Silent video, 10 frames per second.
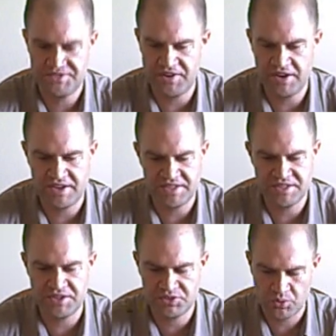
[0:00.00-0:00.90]
It's very
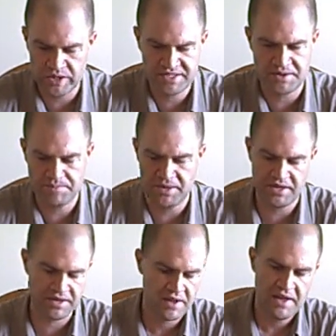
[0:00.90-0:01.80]
easy to twist and
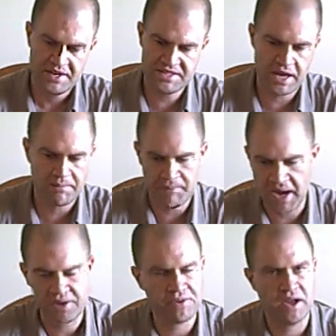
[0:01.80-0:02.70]
bend. He's got
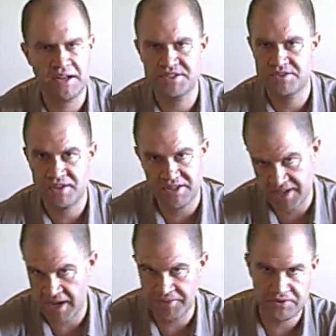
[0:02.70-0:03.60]
macro line. He's also
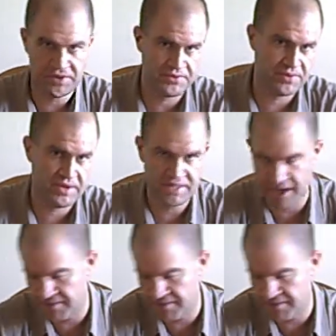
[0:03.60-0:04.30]
got Dow 33,